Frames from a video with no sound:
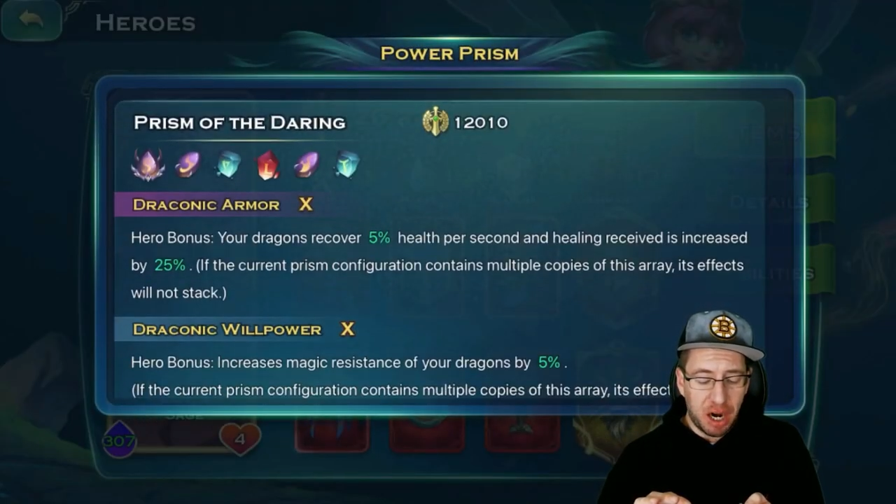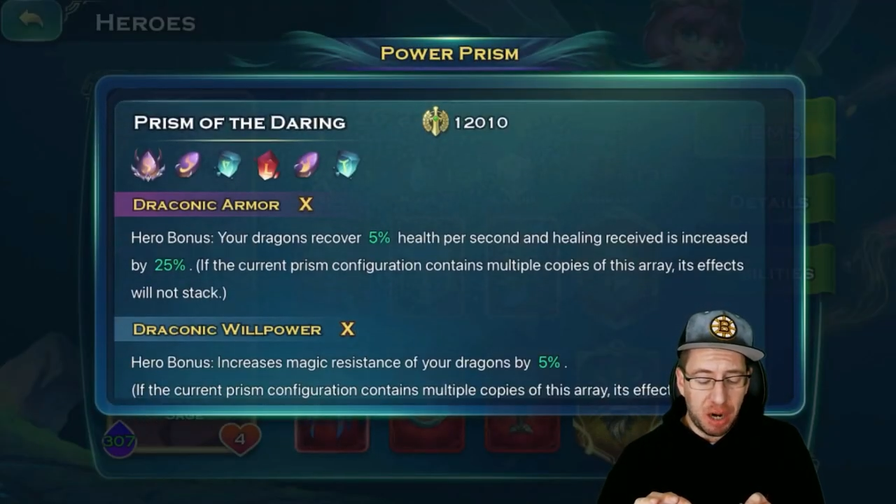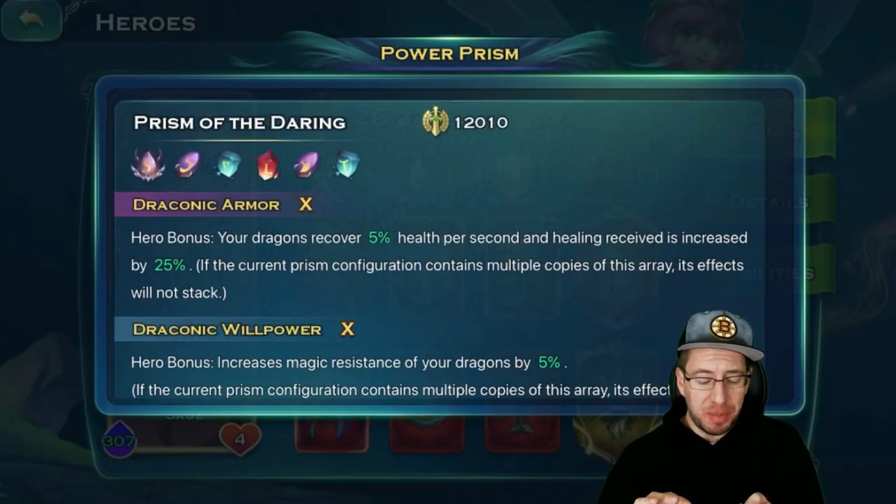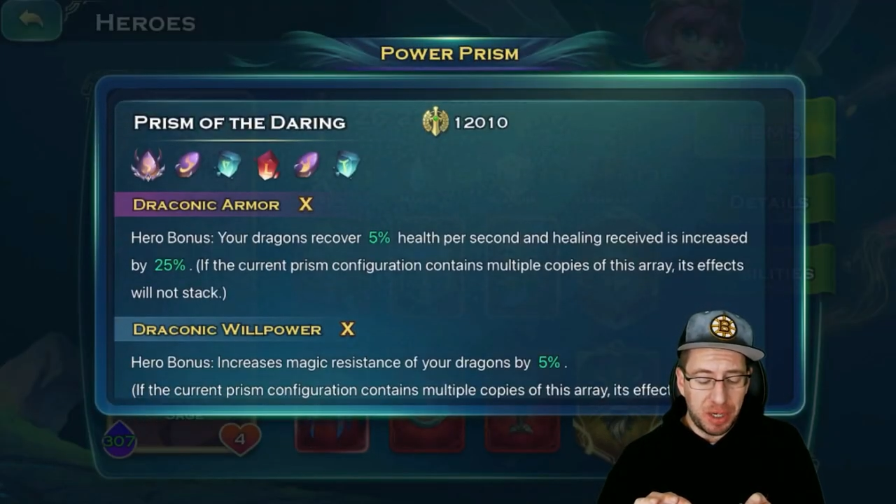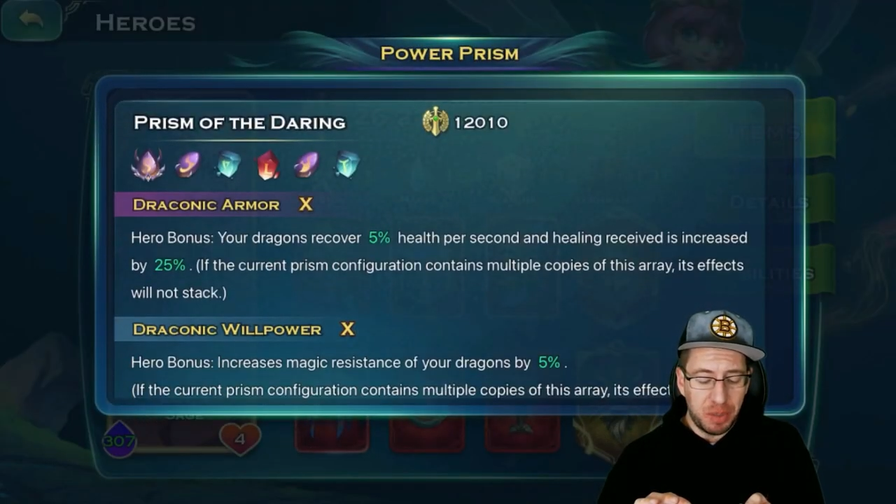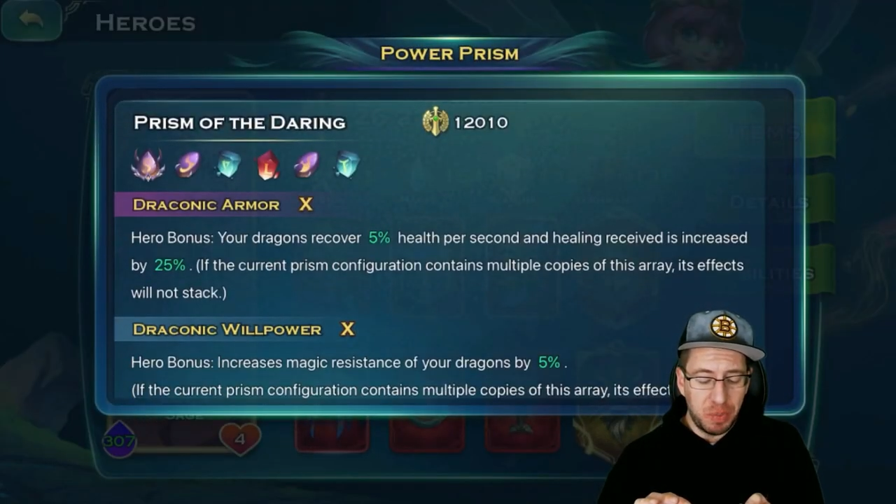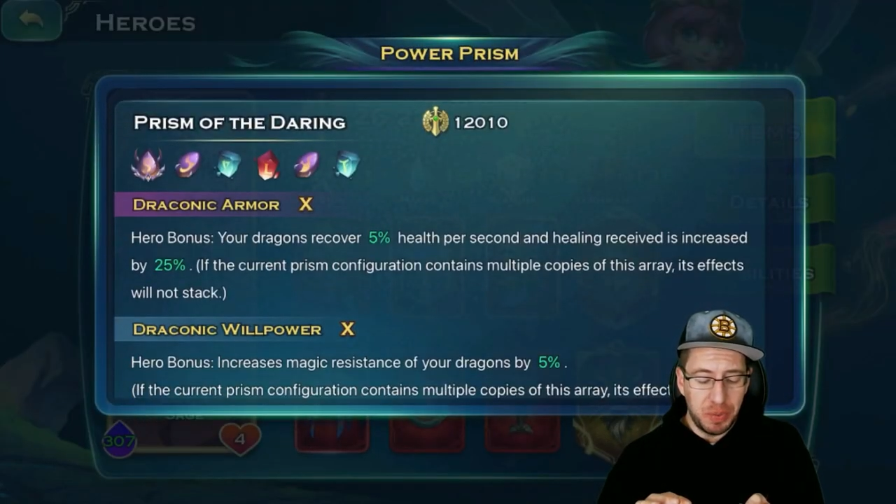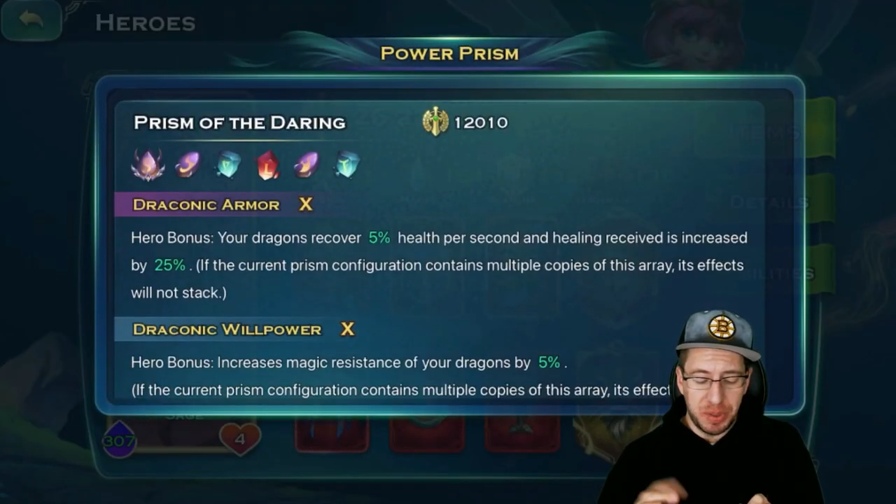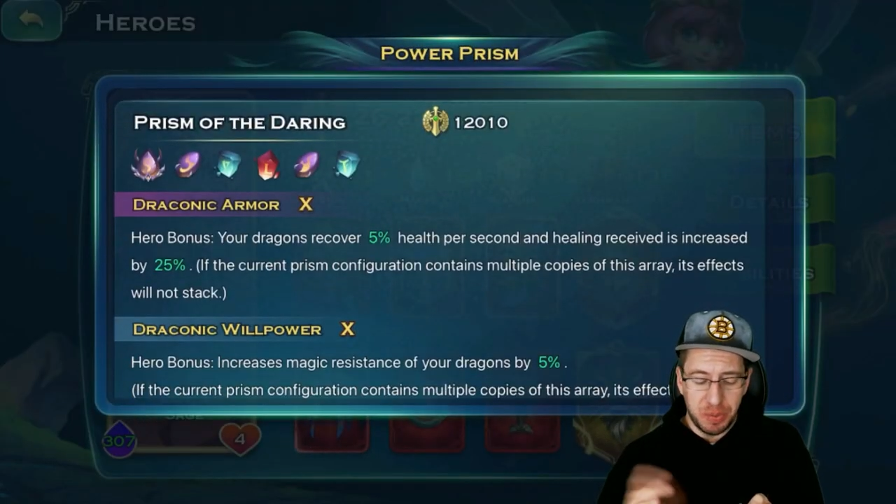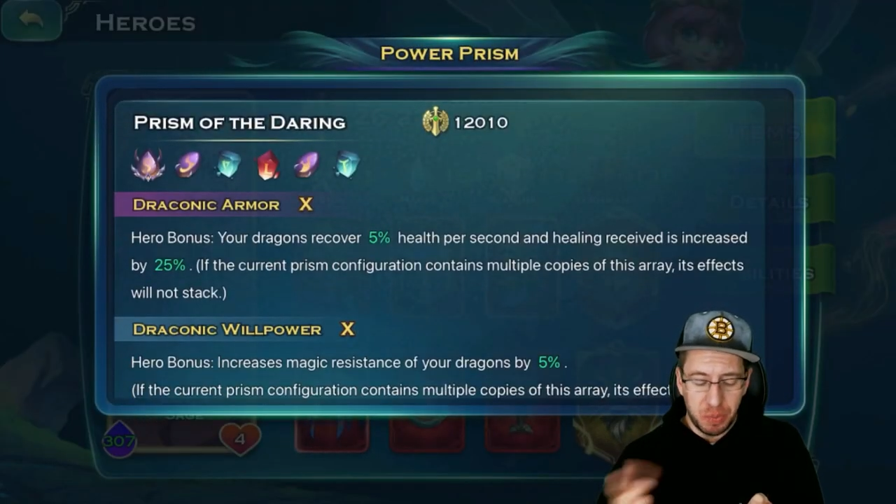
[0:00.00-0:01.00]
Armor
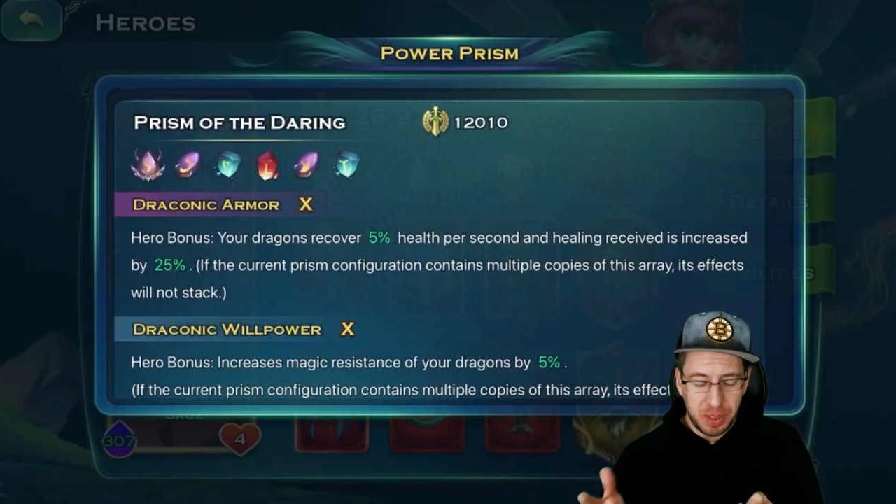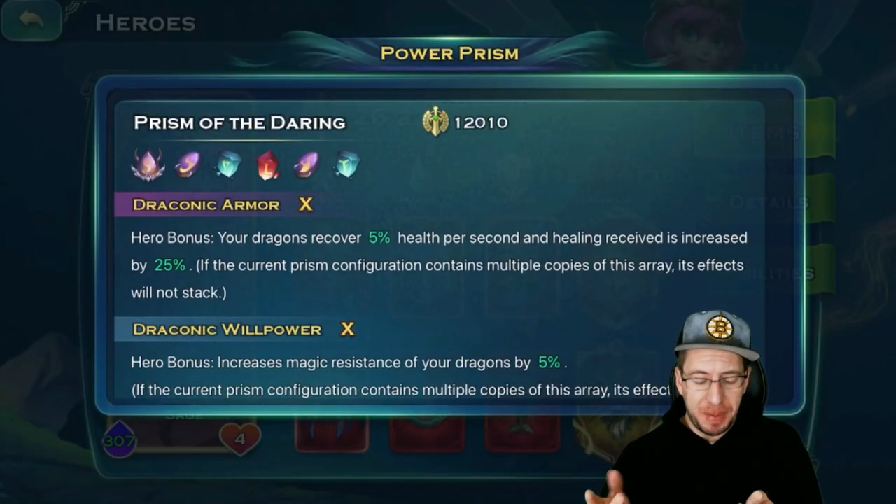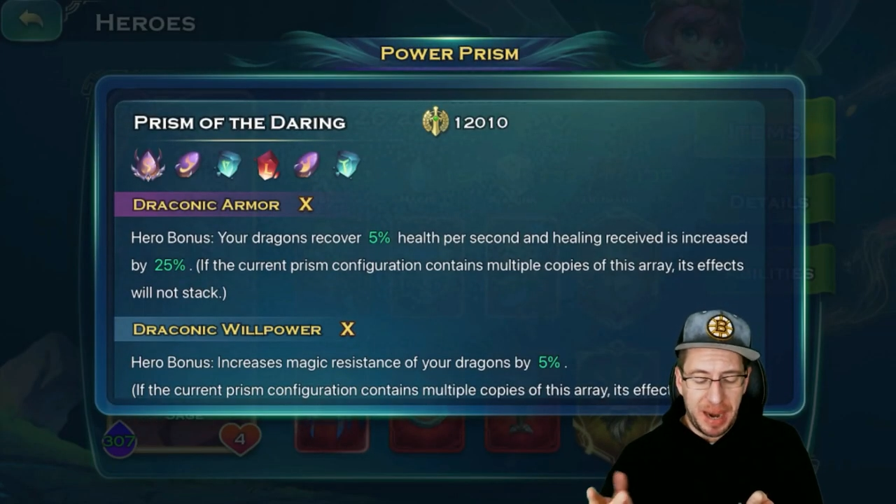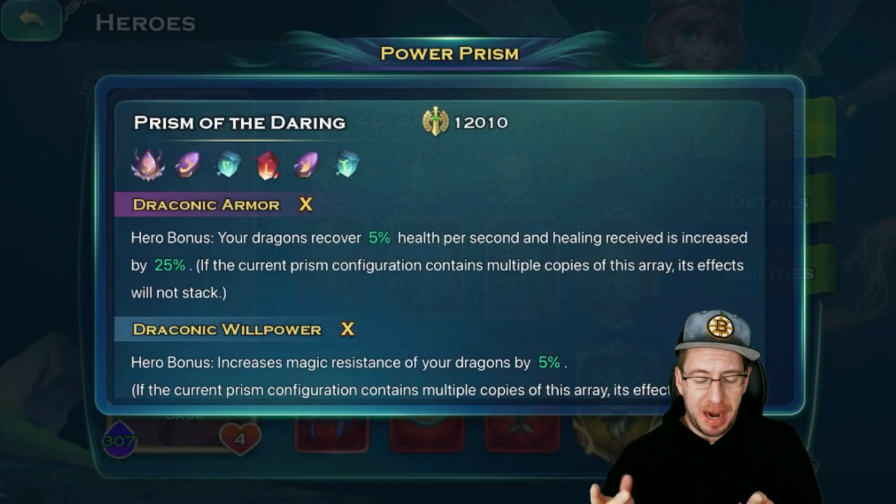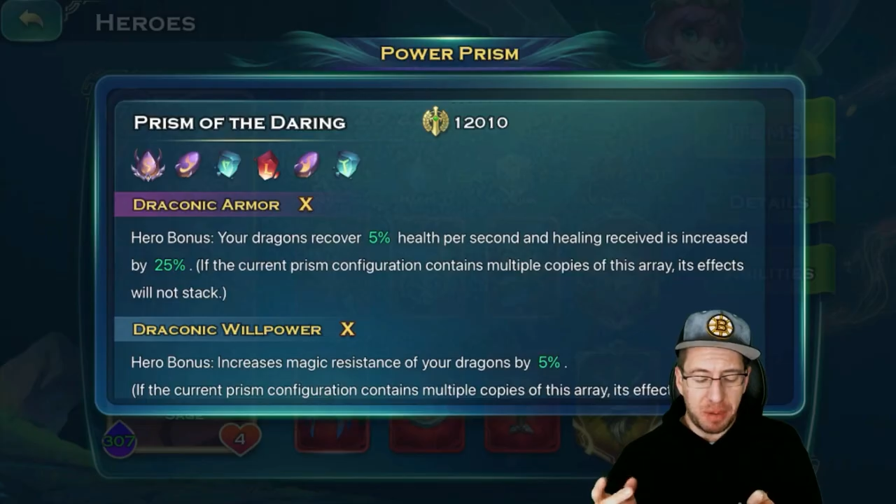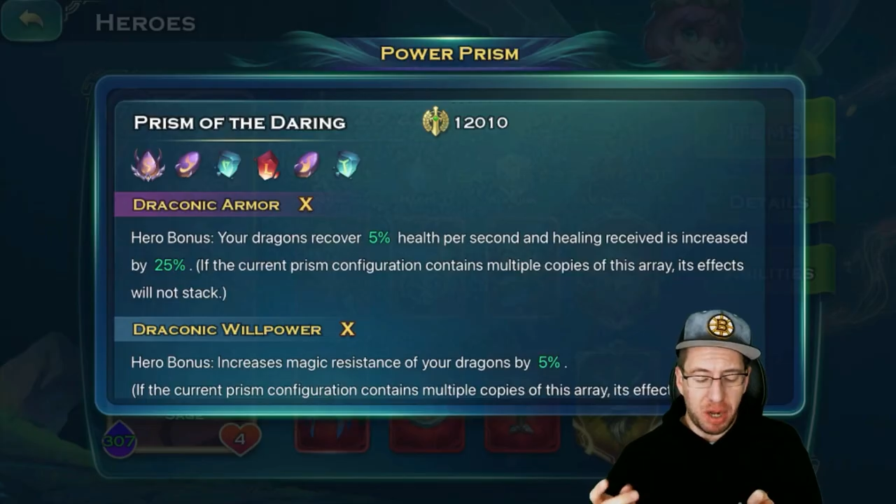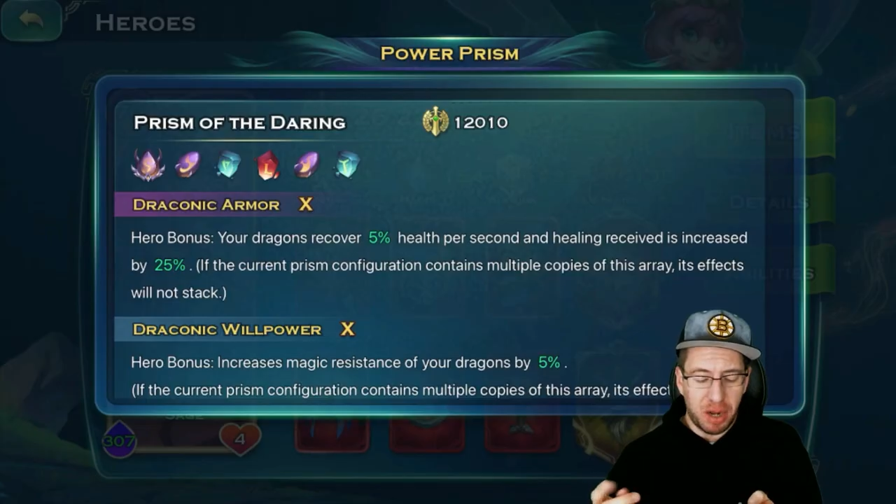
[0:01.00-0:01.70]
with the willpower